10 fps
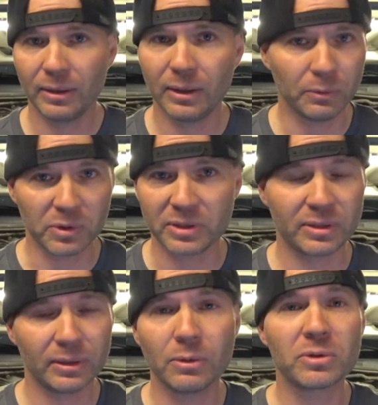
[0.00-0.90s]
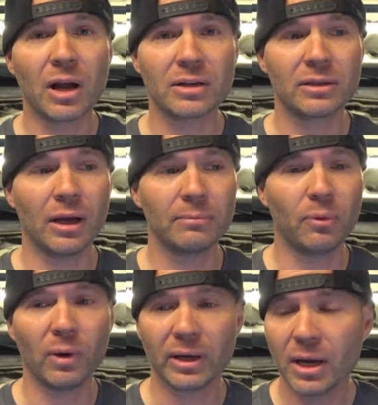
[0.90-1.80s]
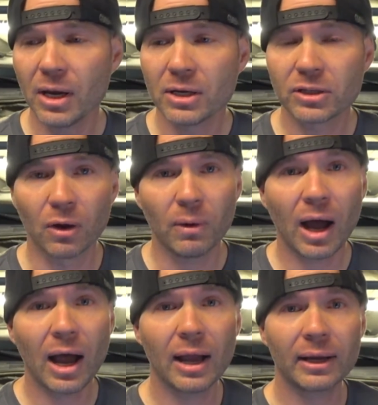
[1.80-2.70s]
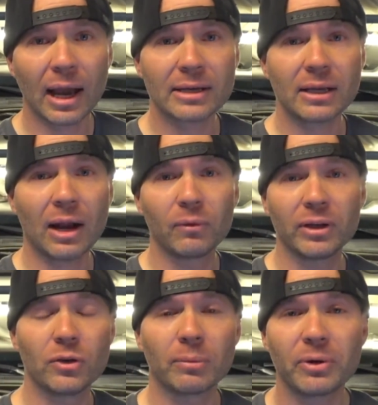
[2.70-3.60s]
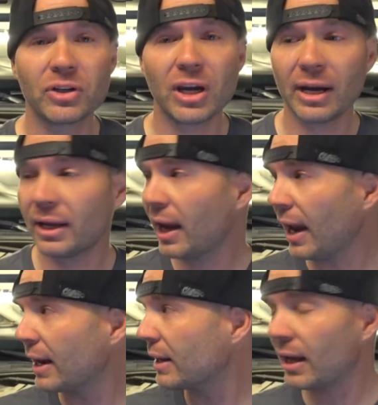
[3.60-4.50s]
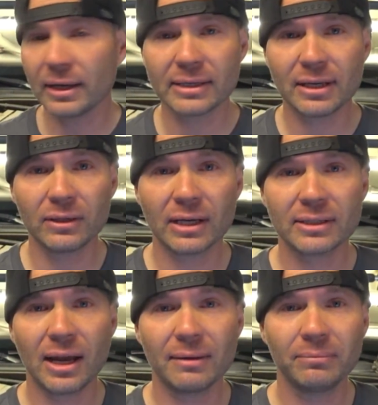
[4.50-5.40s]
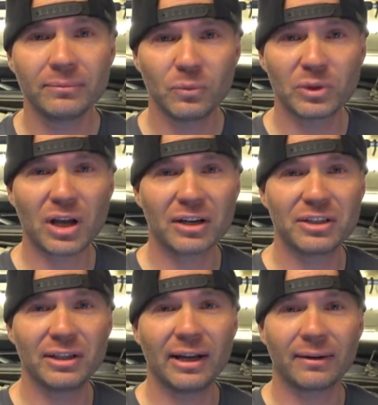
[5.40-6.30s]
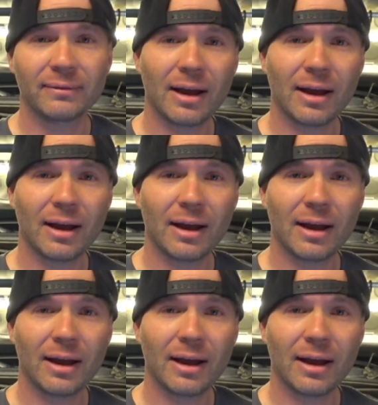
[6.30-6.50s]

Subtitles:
It was honestly on point. So, guys, I really do appreciate it. And until next time, we'll talk to you later.